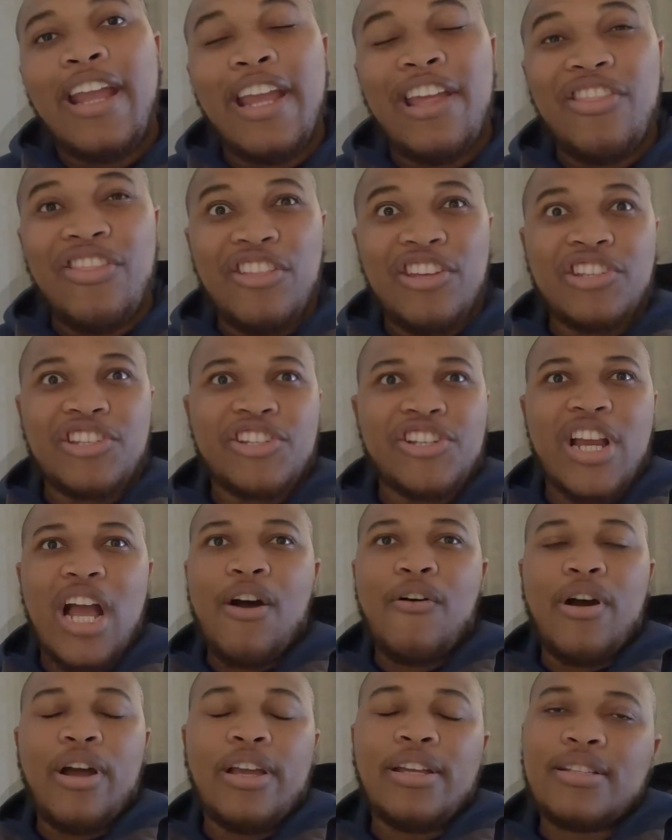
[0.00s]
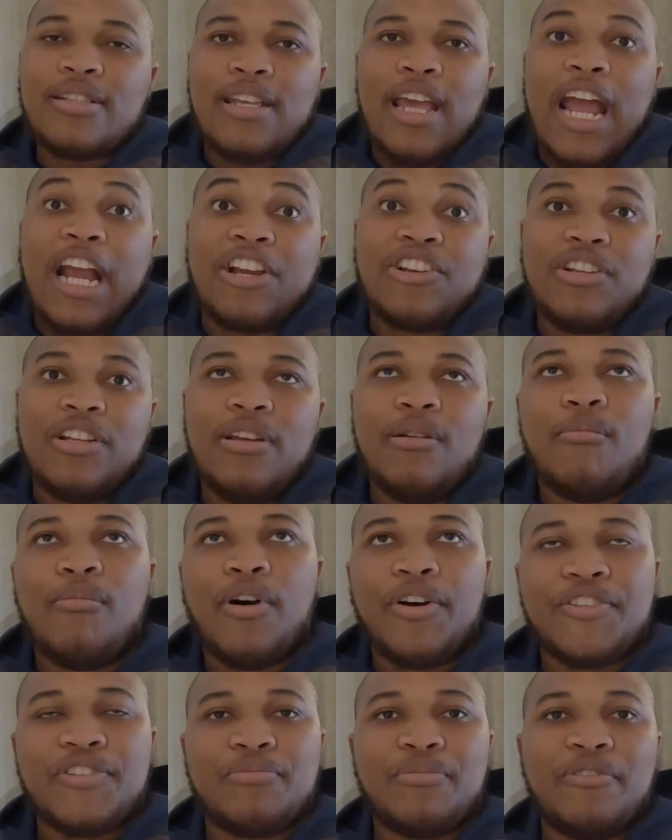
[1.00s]
in this shower. It's actually
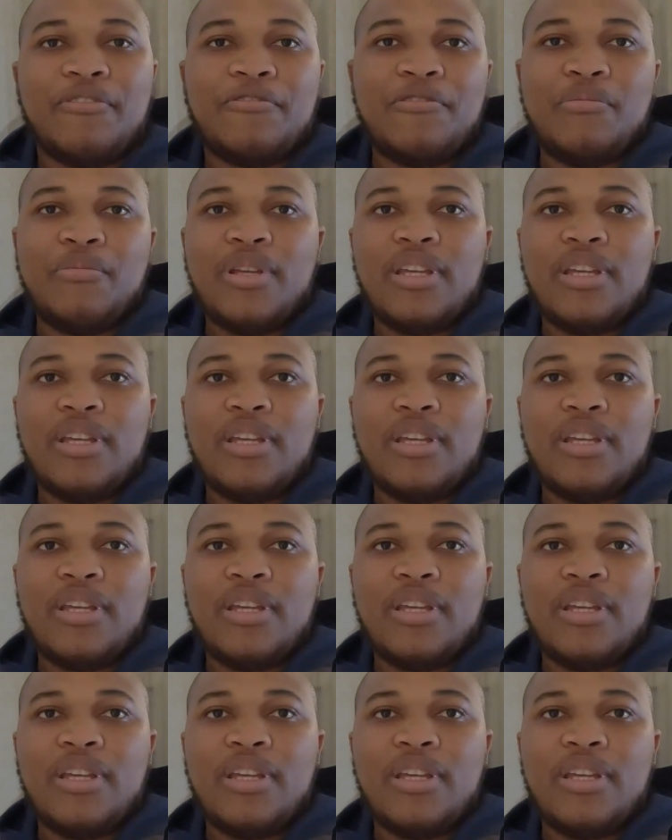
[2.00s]
impossible for